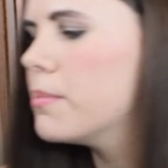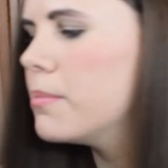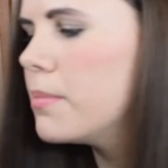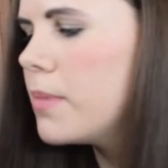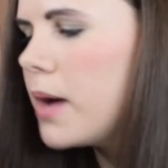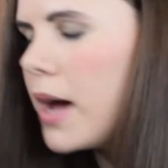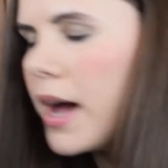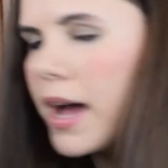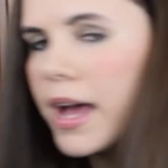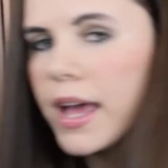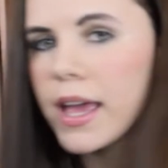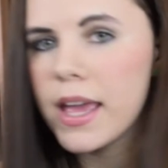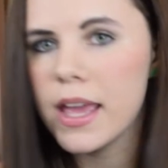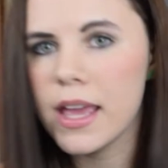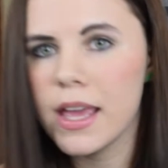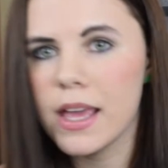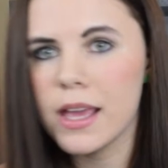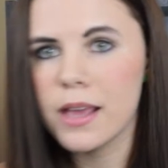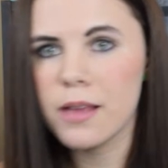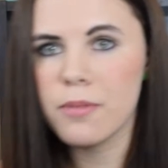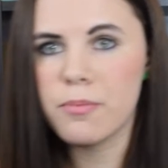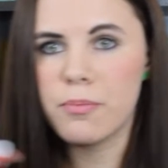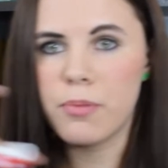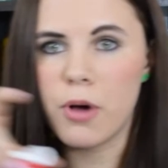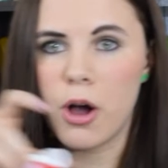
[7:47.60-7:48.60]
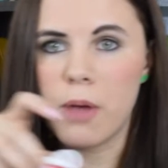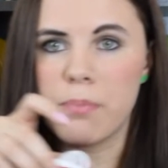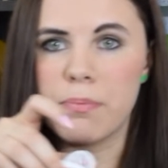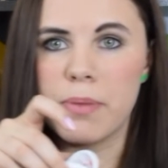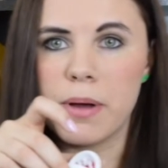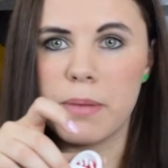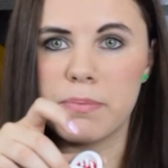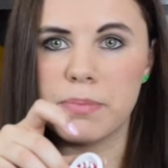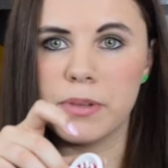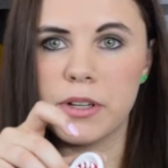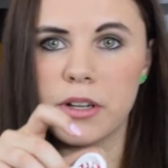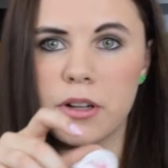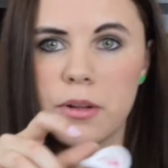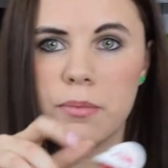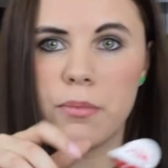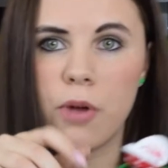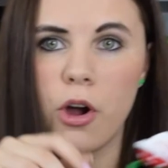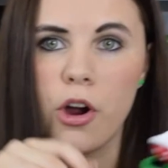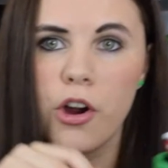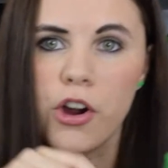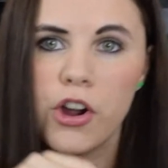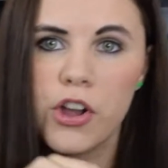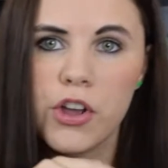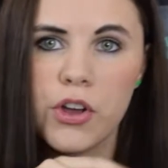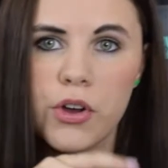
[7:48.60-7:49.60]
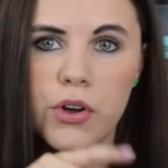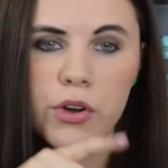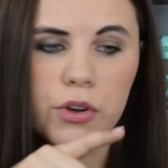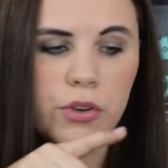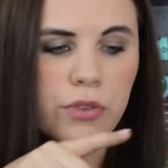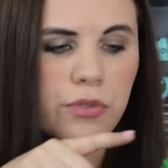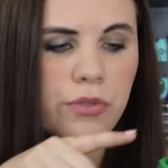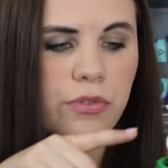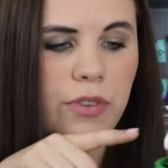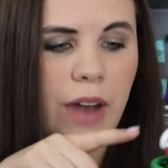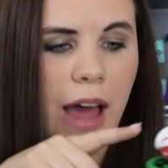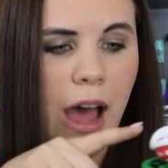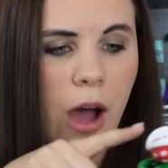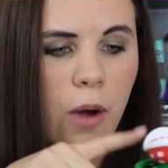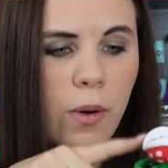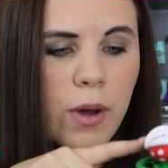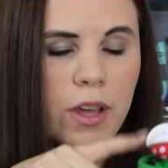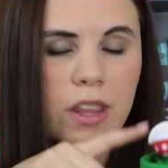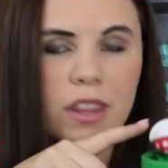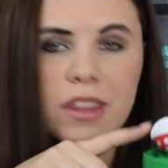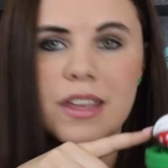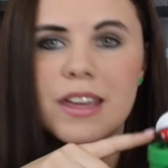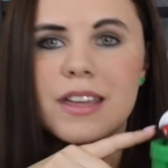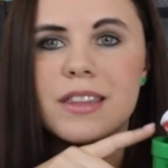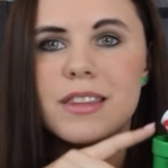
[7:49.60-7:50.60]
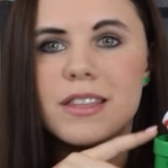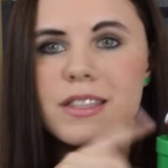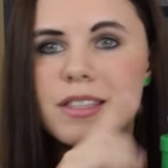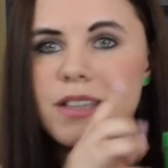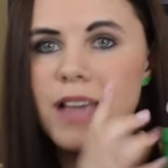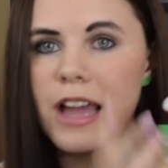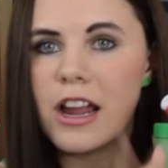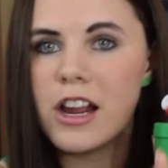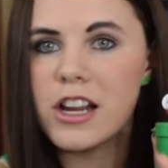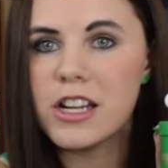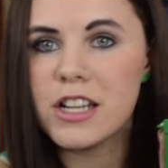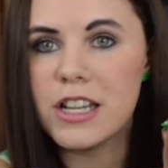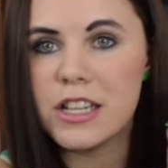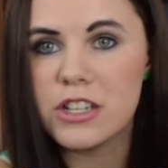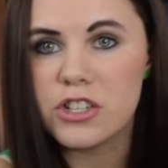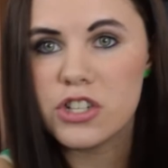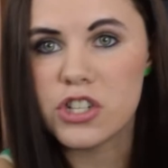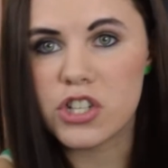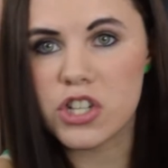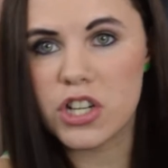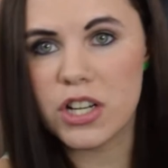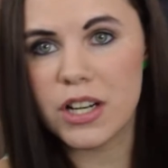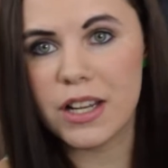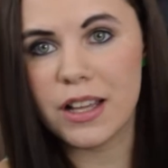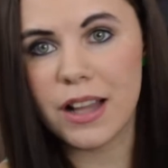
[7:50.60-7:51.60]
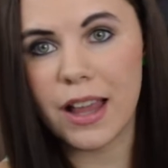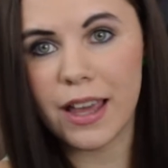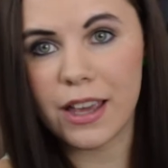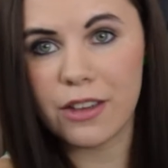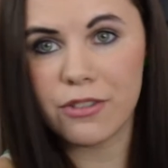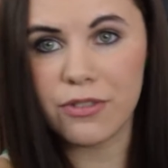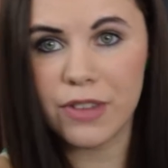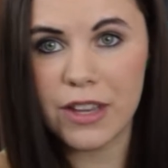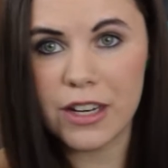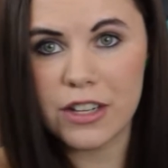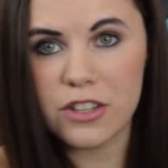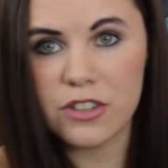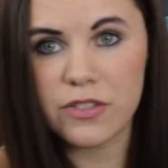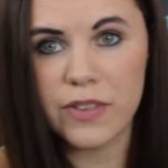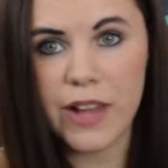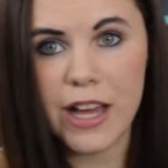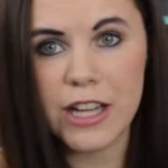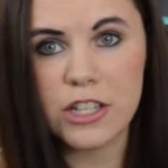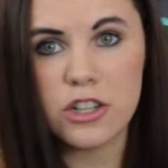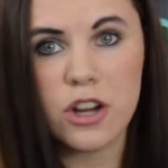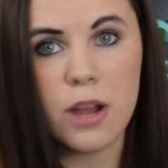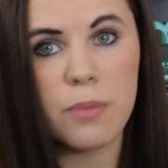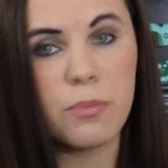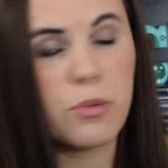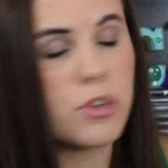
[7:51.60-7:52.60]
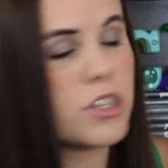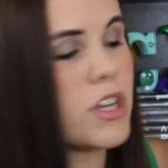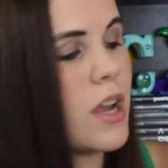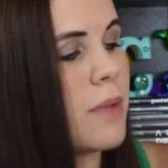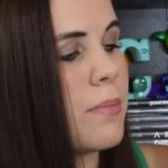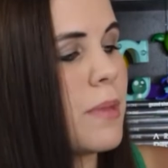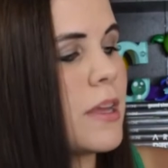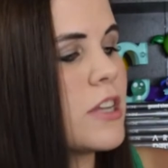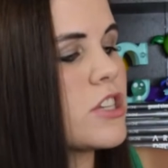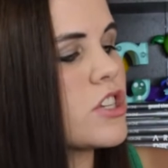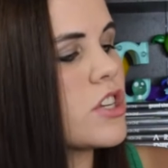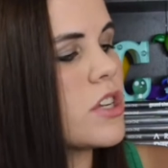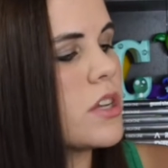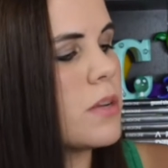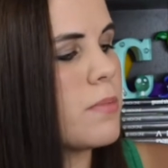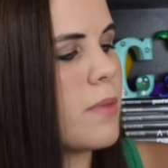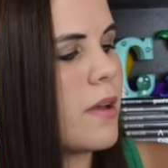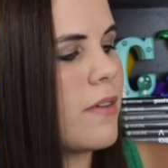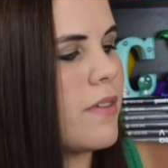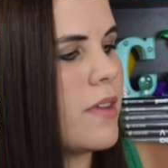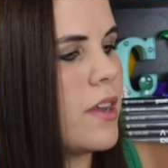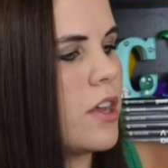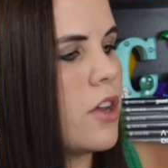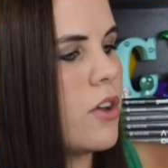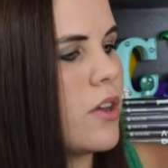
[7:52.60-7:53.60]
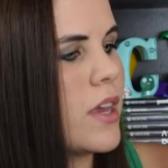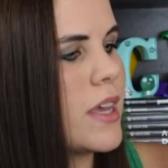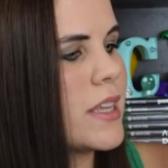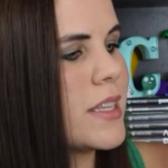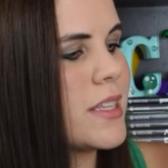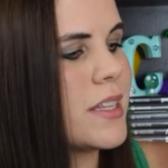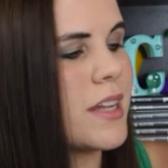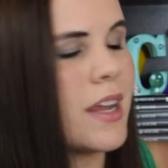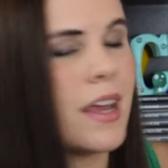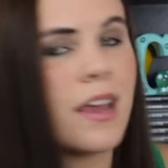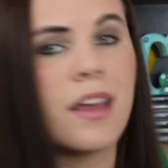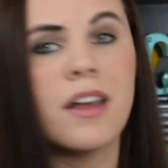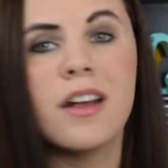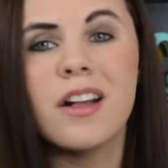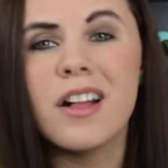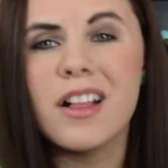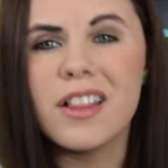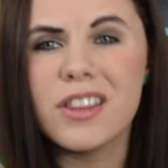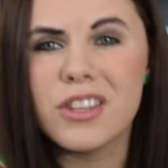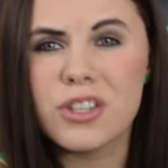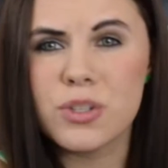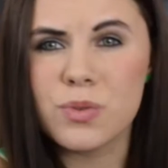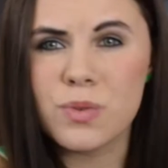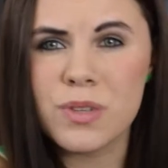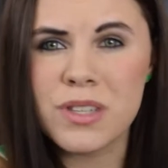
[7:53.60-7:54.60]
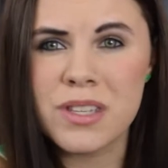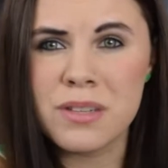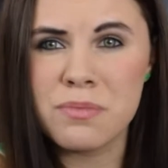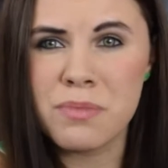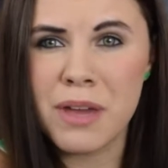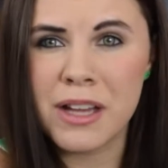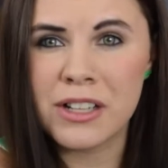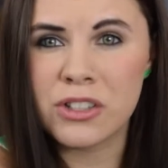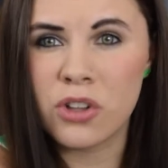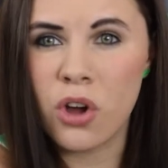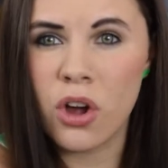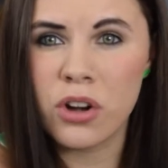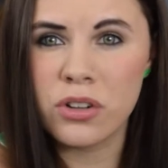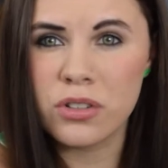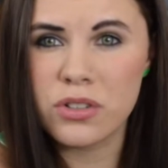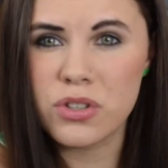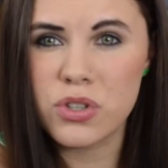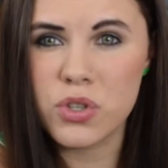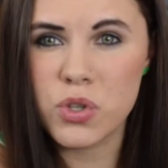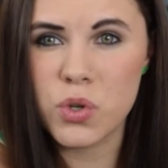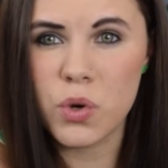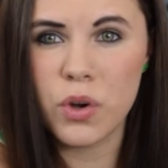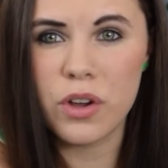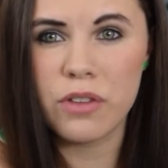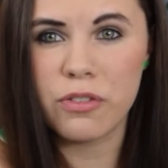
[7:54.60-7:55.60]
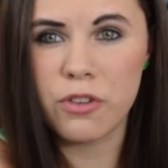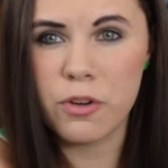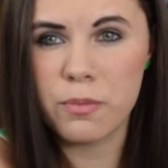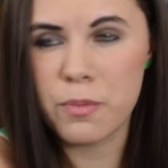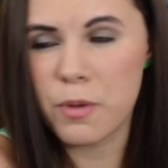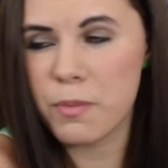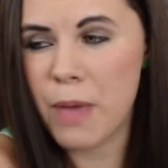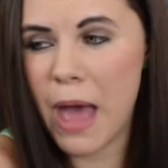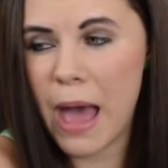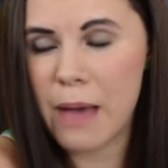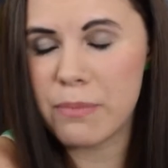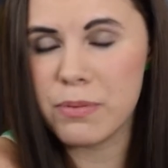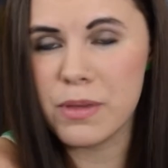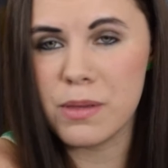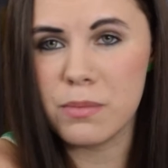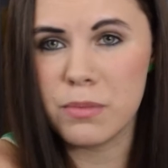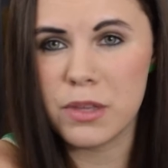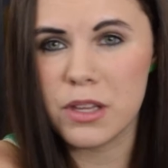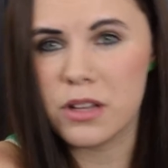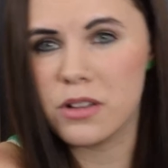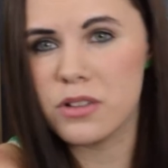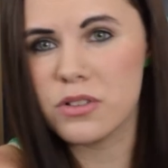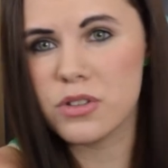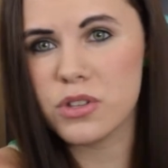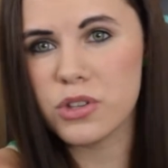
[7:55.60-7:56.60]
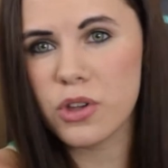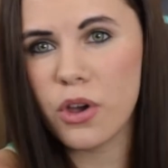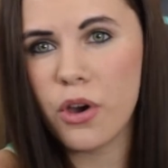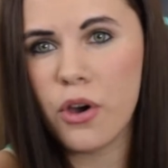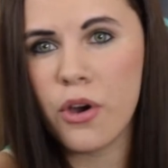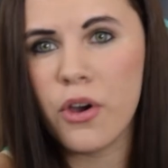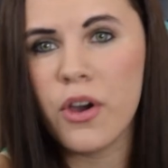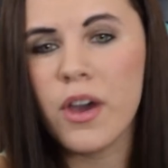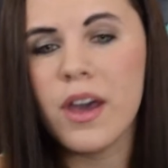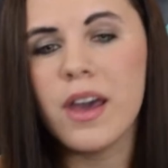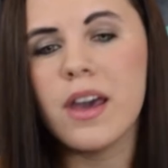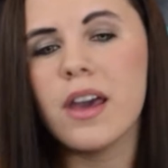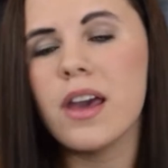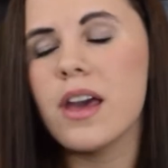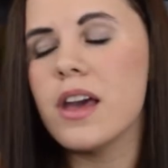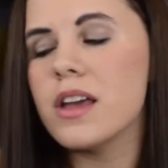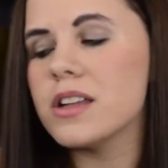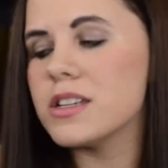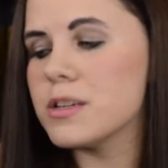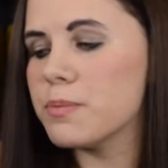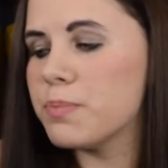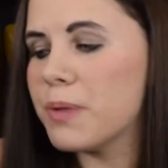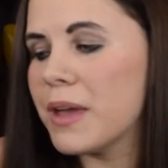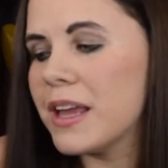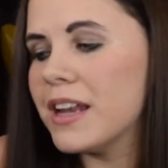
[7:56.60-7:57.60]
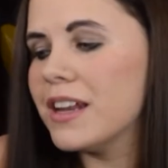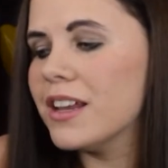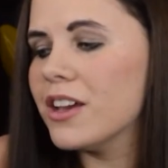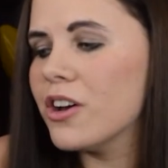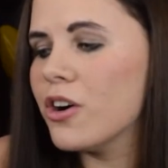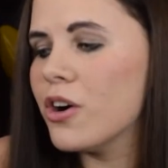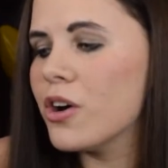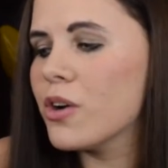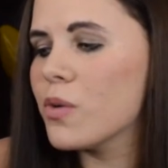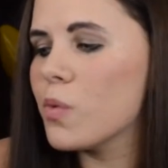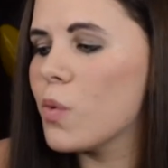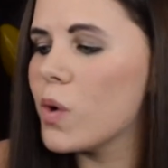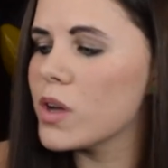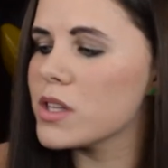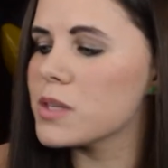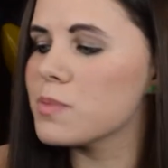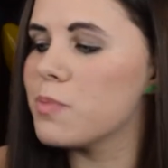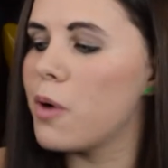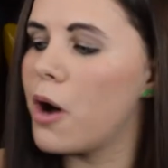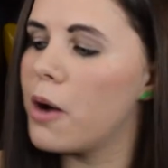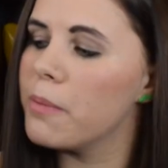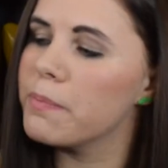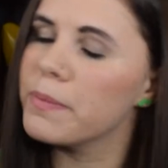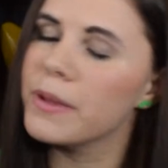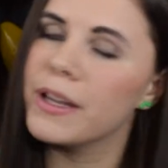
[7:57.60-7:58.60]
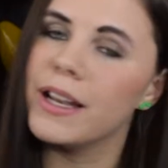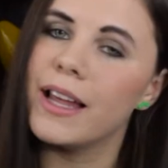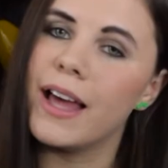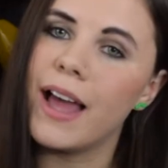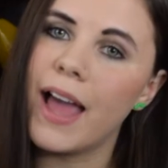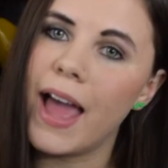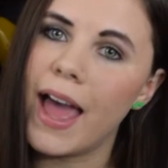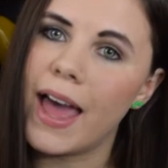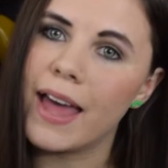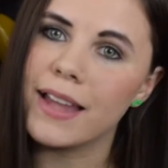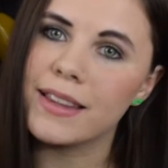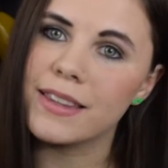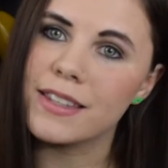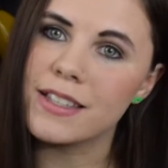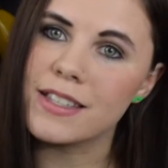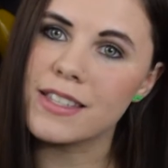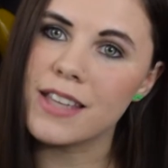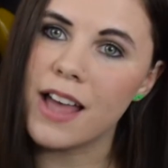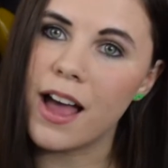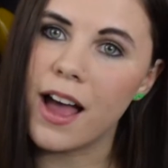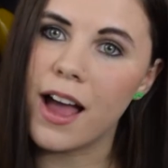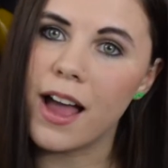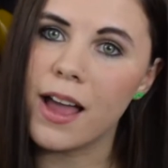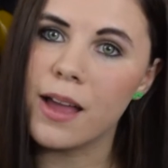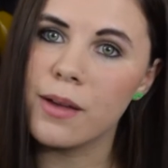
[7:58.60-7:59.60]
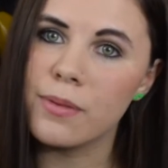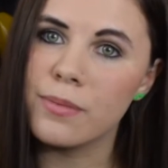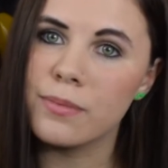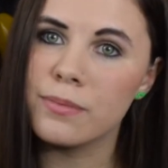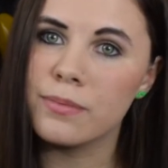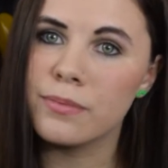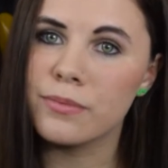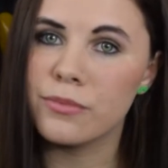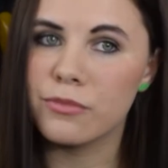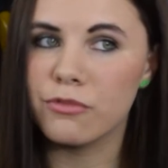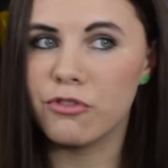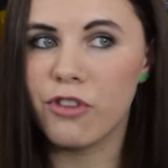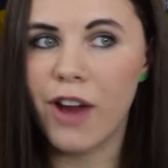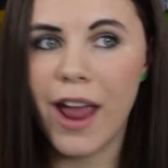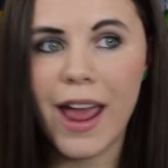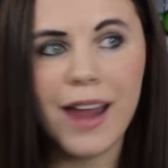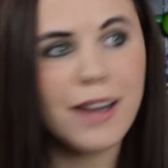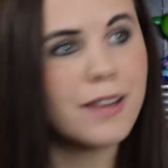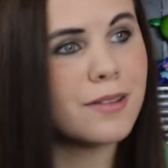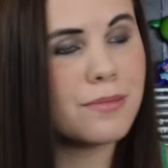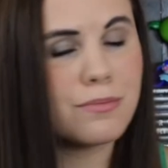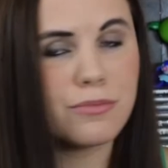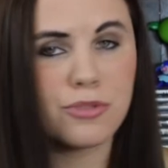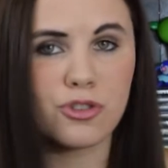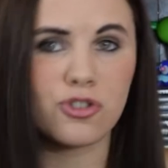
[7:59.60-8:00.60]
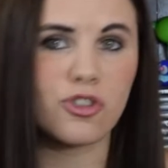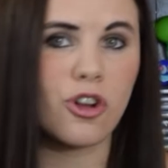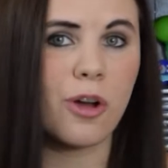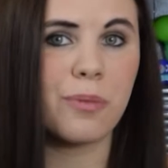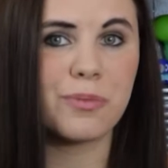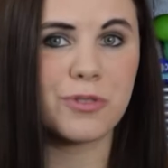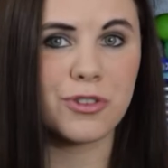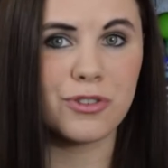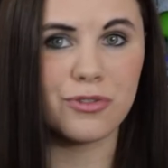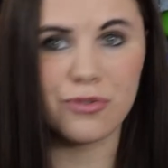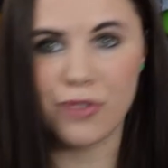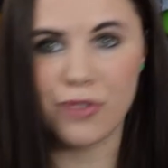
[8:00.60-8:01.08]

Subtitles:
my pop-up little Mario flower thing that's currently just chilling like a Venus flytrap, which I mentioned in my video yesterday. This was a McDonald's toy from a Happy Meal. So depending on what's popular at the time, random shops and